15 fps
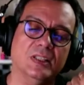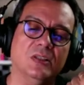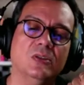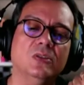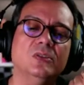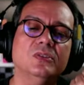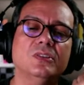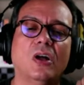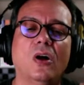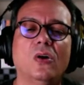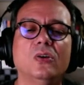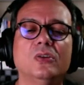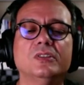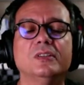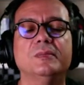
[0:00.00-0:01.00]
Who's
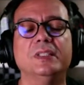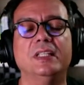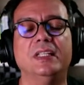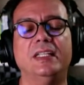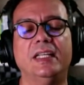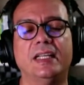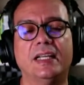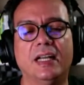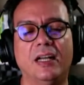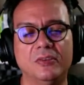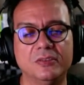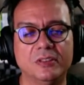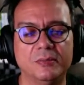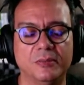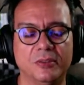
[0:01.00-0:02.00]
ultimately
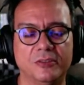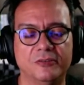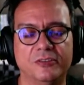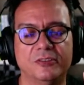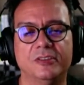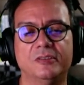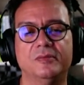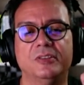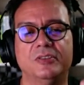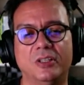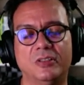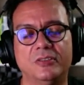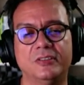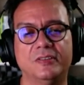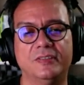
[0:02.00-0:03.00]
accountable for the
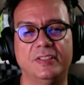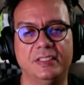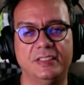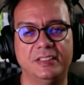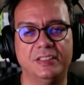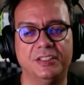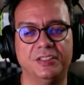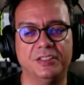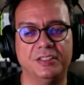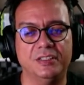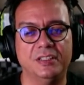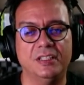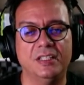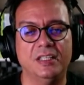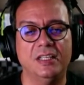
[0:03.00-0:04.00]
results of that decision?
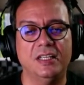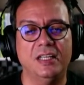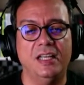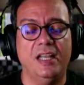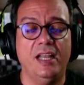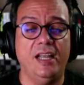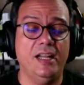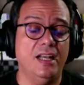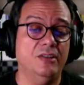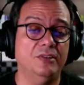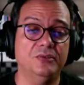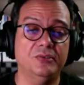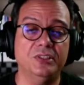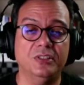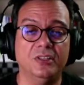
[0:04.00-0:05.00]
And how the
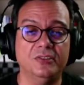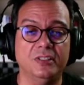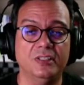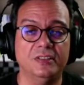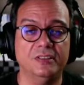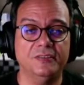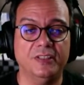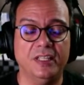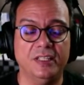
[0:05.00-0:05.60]
results are defined,